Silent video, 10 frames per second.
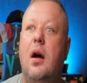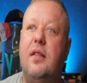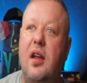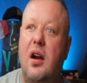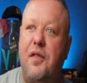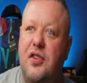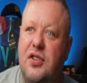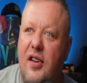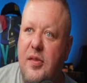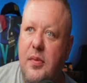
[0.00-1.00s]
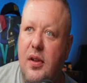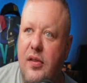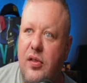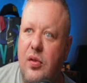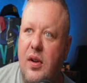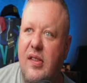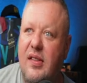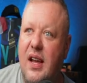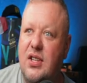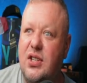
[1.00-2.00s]
Tariff adjustments: U.S.
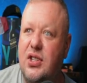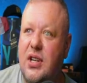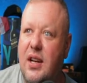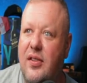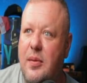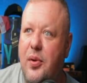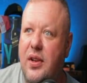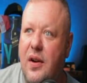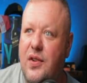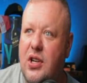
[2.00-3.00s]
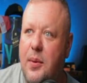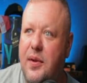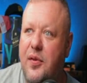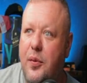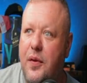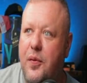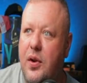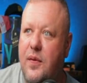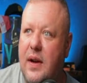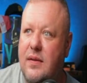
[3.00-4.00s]
slashes Chinese import tariffs sharply from
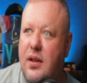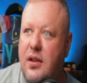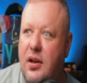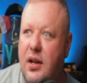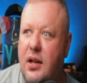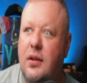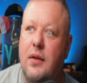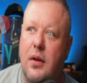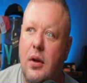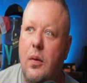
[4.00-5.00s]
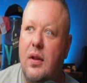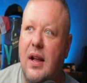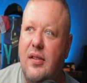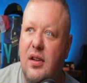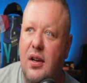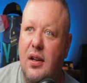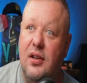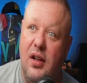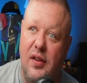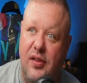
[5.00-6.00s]
145 to 30. Well, that's good. And
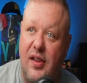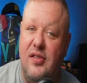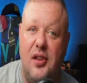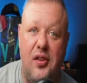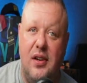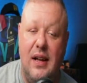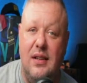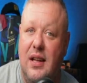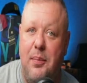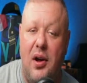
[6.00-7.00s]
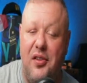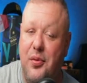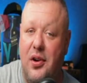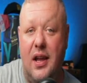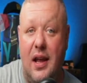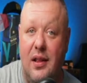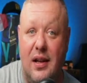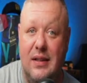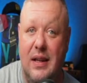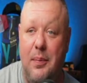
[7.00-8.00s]
it says another 90-day pause. We already had a
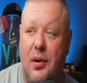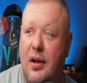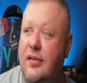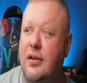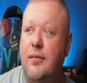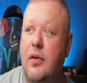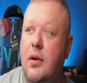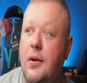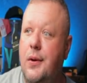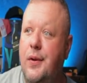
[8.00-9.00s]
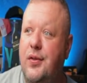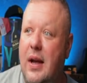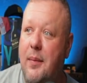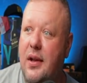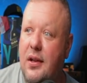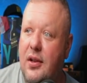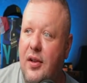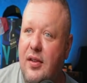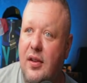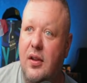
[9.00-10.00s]
90-day pause. So I mean, it
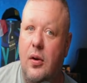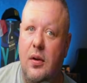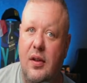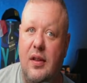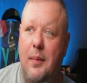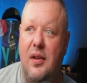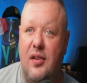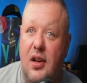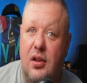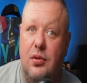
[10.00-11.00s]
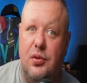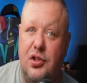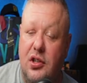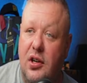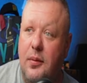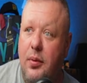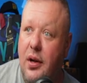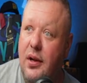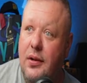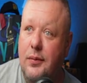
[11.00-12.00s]
doesn't, it's good news, sure,
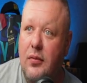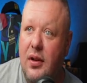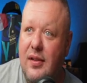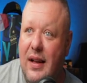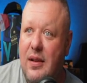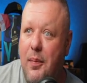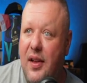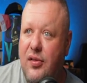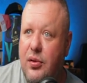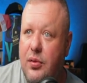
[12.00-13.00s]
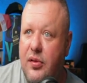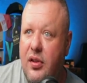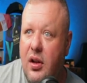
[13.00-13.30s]
but not the best news.